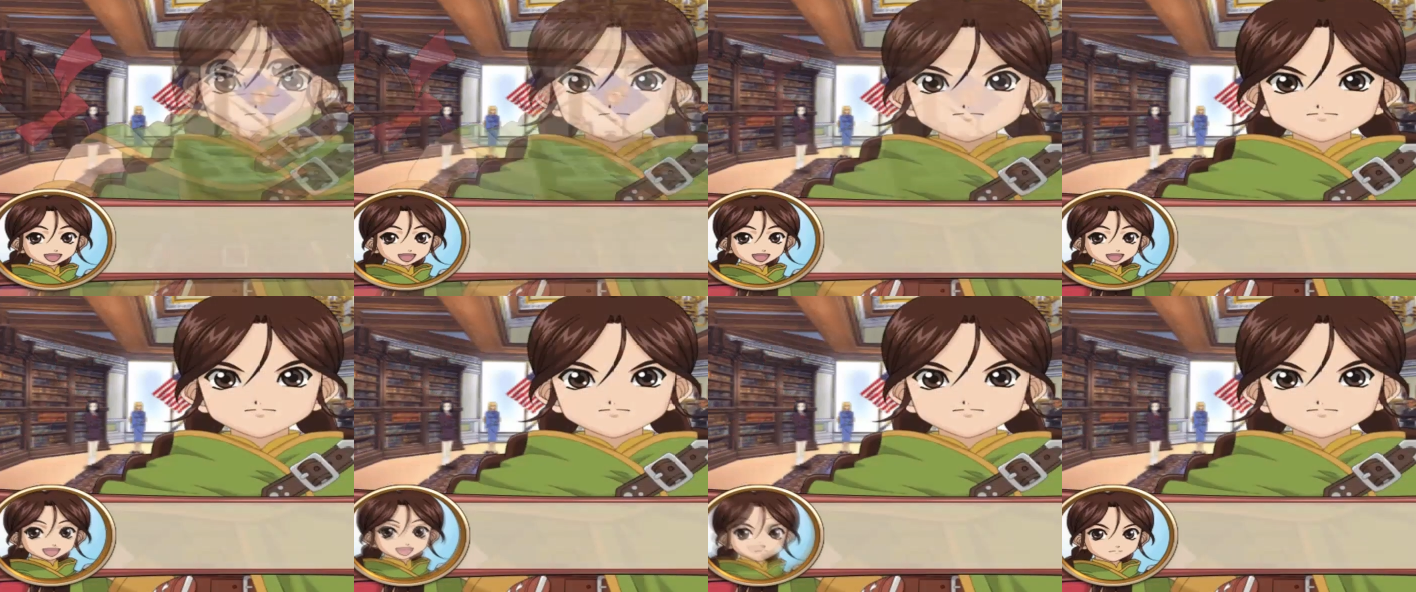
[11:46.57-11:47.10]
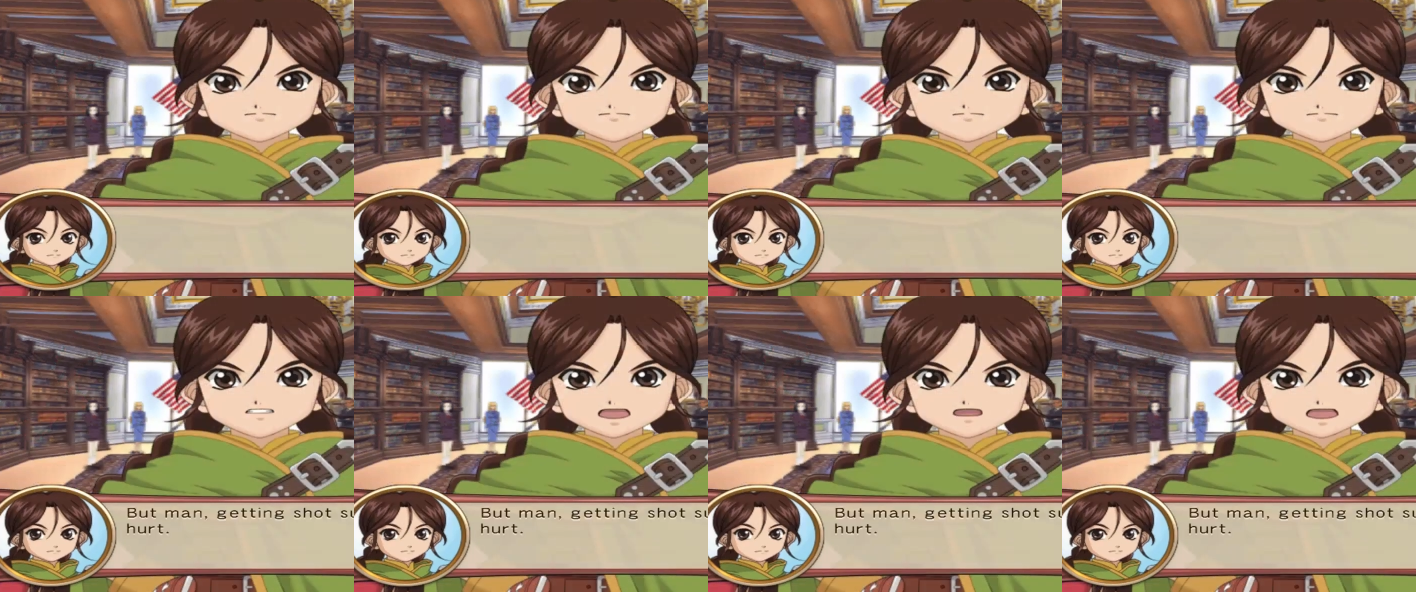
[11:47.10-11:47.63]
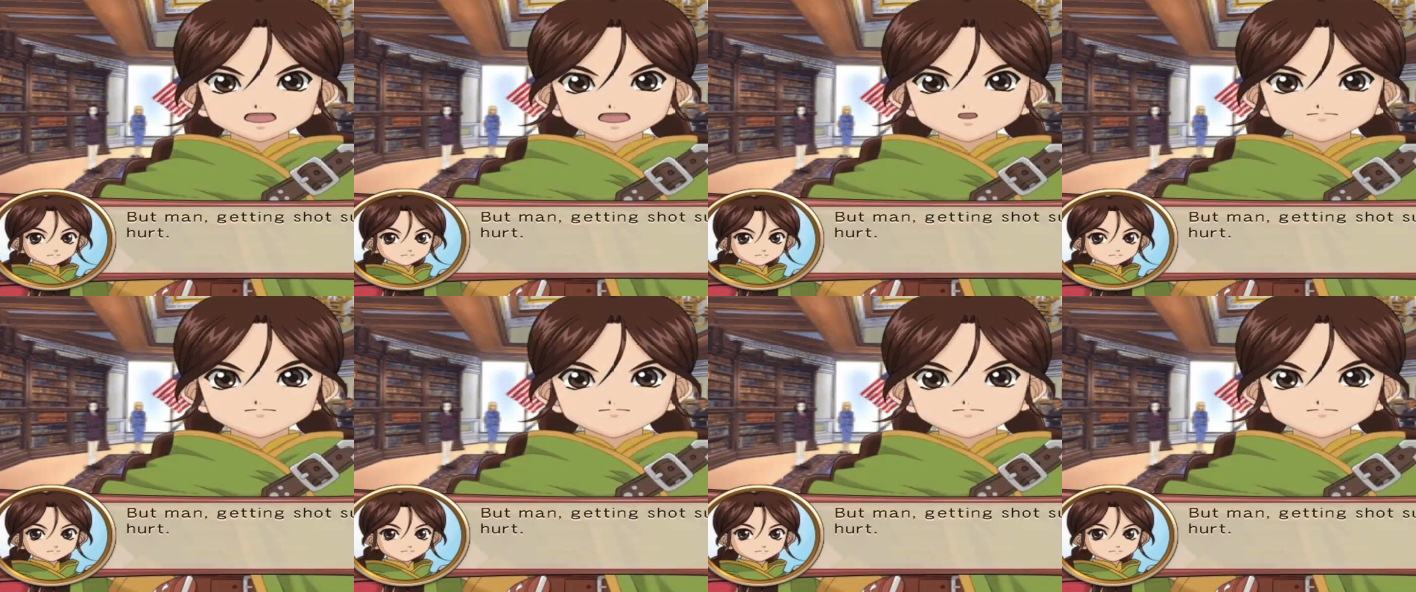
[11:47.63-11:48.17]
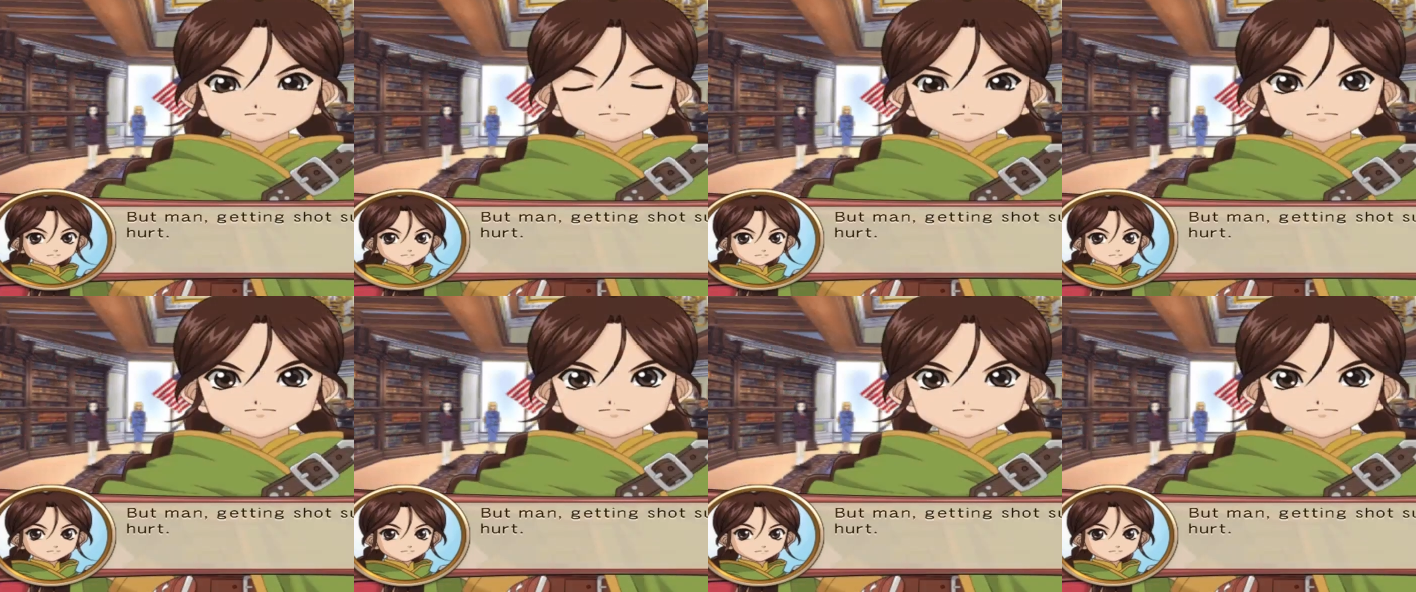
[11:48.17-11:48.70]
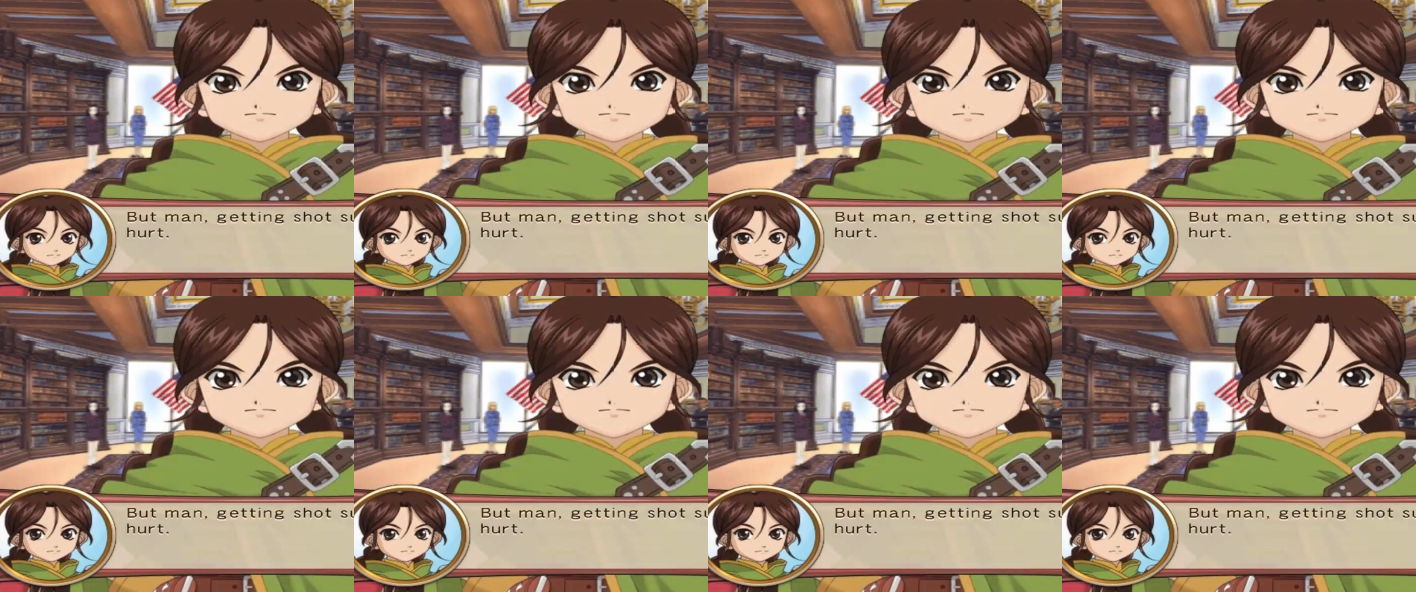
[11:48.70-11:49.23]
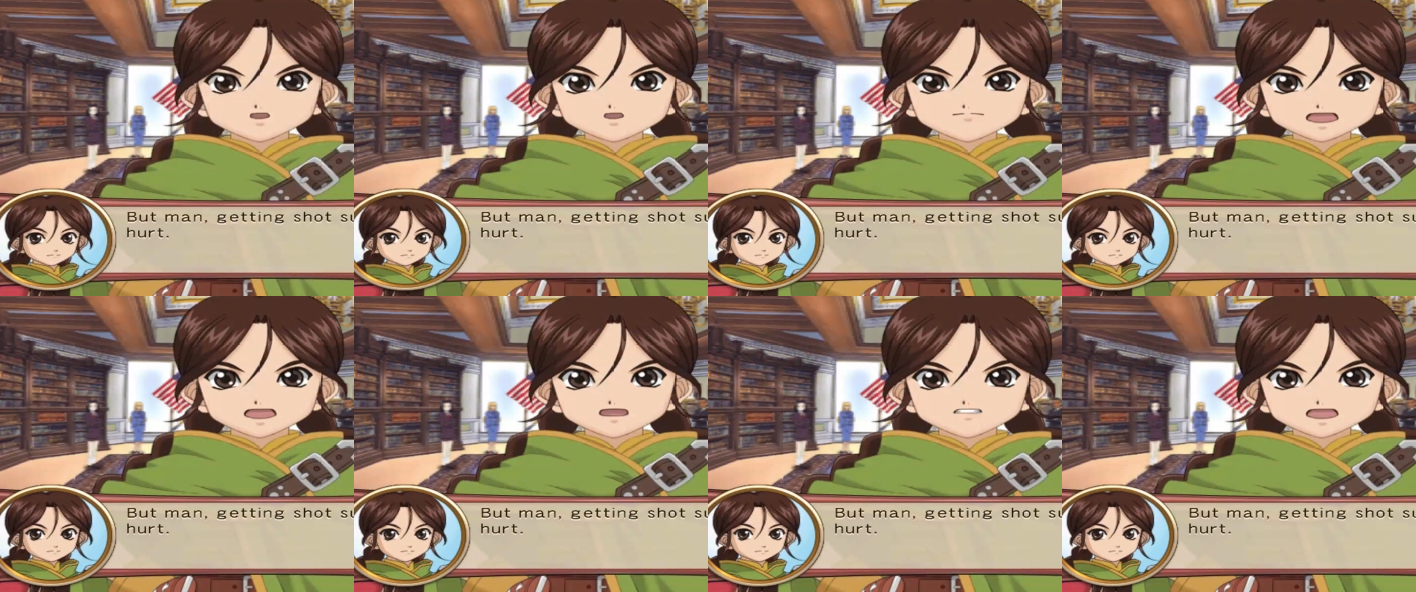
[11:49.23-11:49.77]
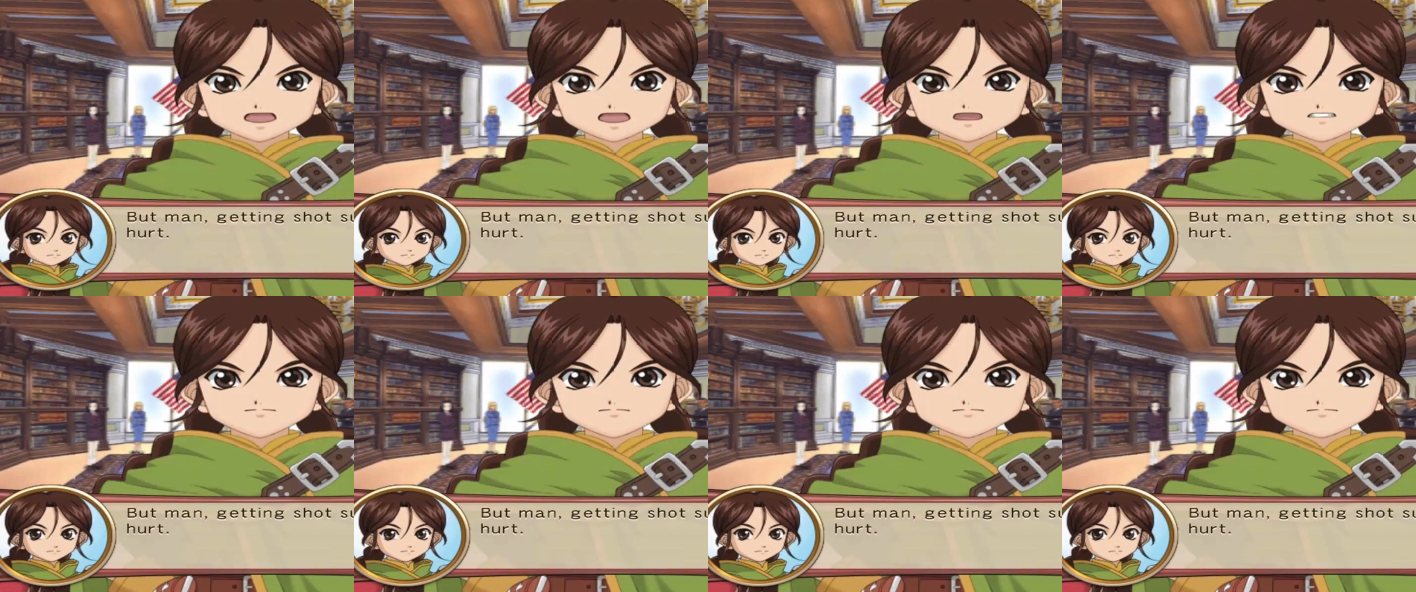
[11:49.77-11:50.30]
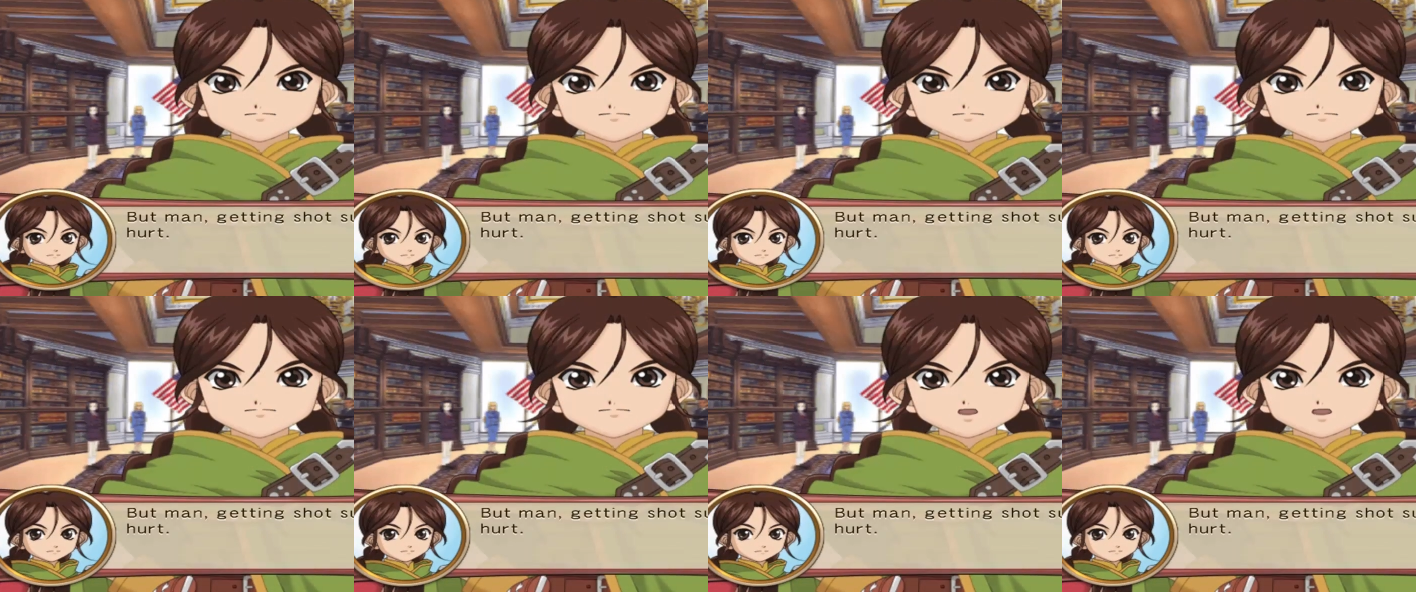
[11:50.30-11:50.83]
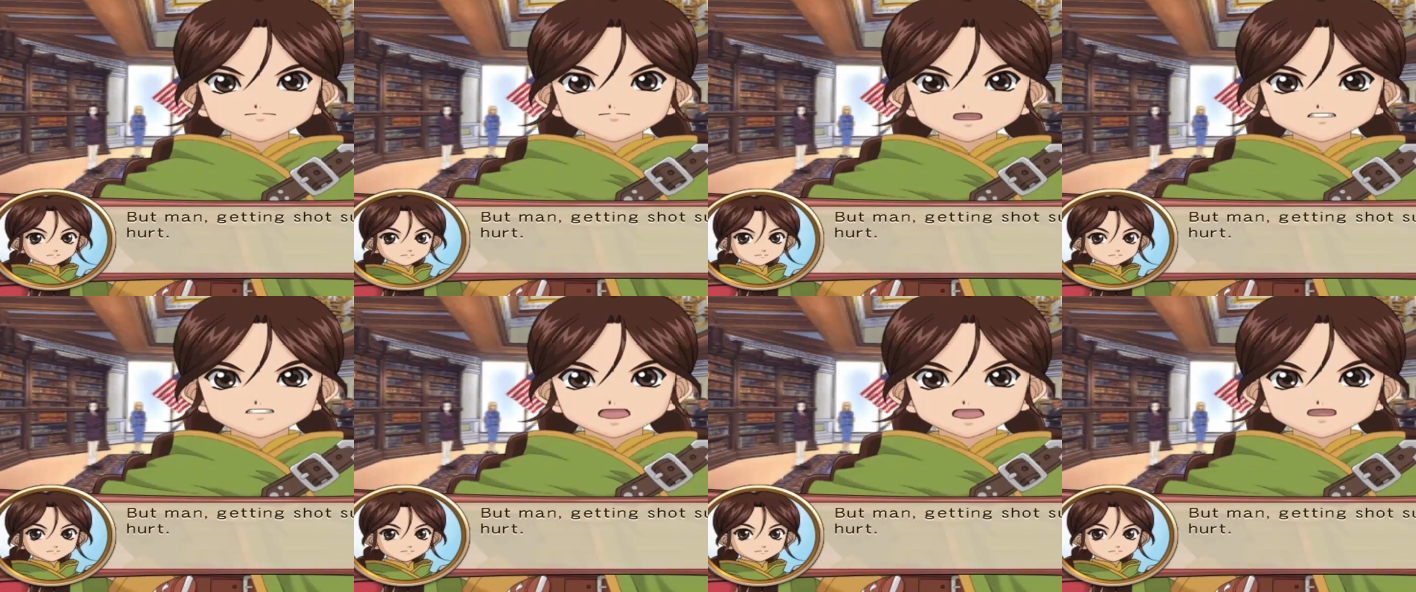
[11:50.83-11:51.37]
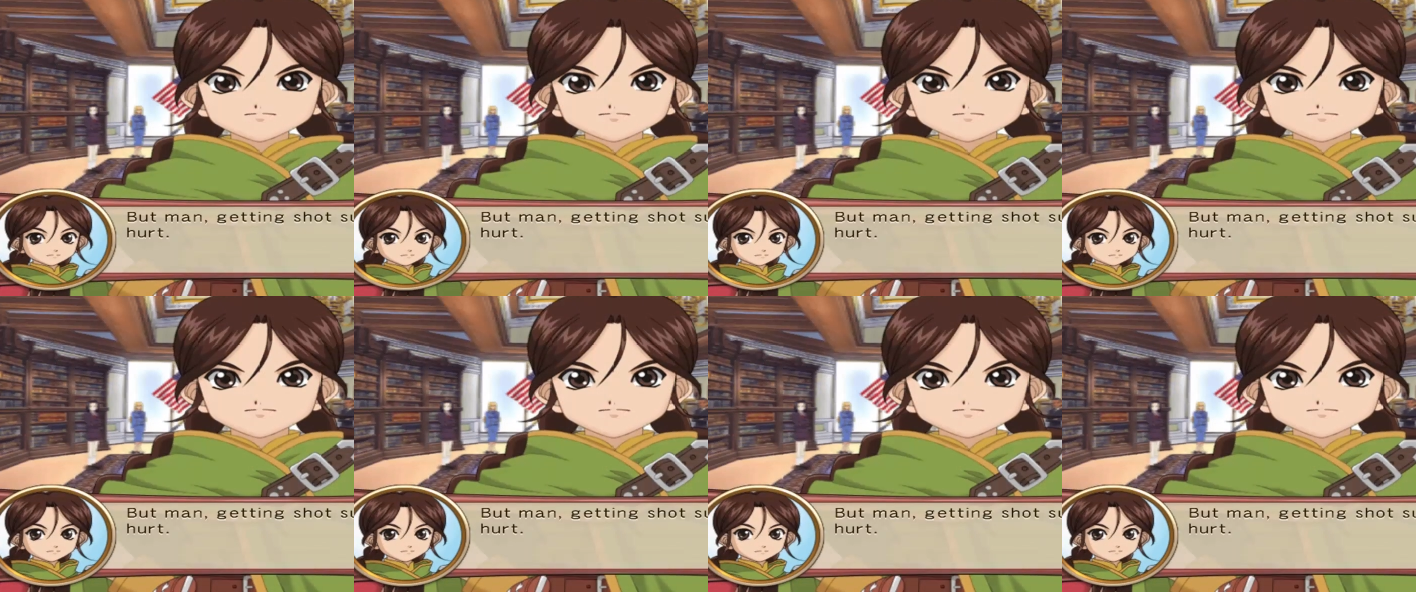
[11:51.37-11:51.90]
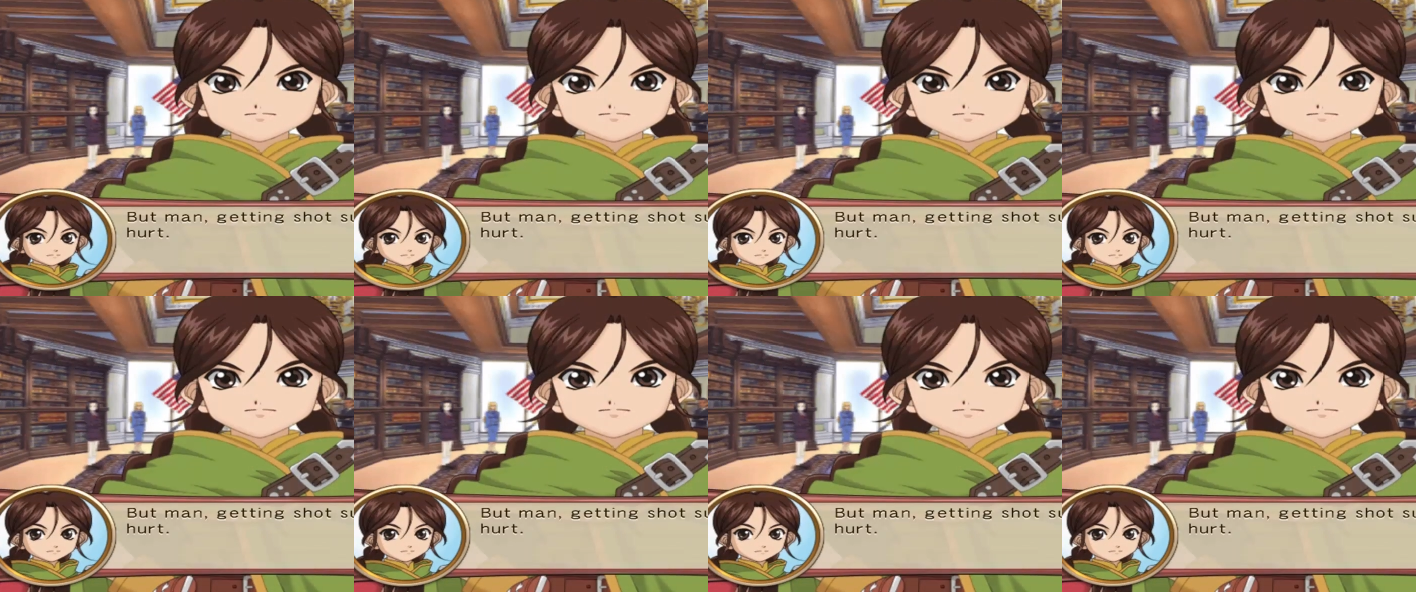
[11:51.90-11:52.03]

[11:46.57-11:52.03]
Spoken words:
No one is speaking in this clip.